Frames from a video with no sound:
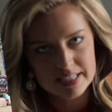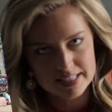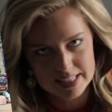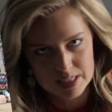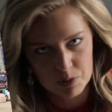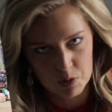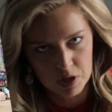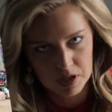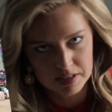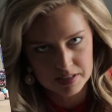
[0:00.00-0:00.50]

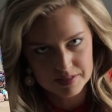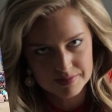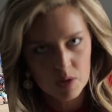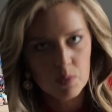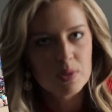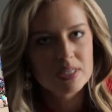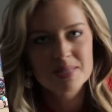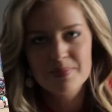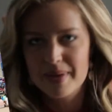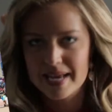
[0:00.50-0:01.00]
Disney World,
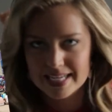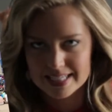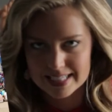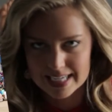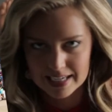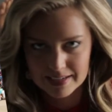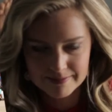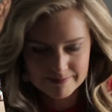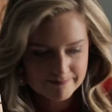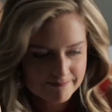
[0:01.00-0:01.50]
it was
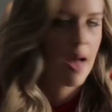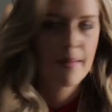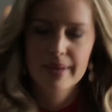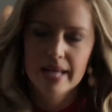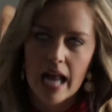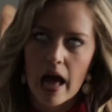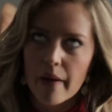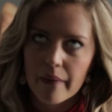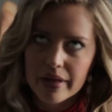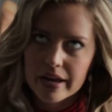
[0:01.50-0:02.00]
amazing. I
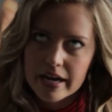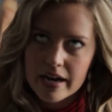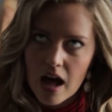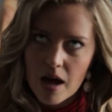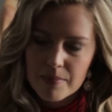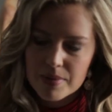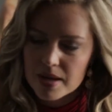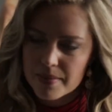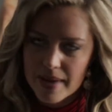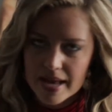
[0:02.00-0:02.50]
mean, how can it
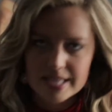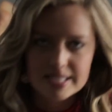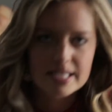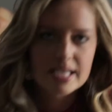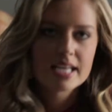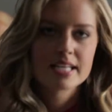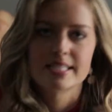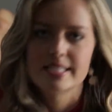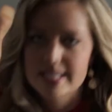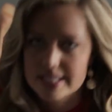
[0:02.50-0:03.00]
not be
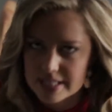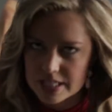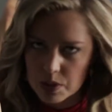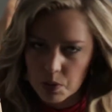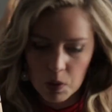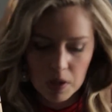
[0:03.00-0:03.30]
amazing? It's Disney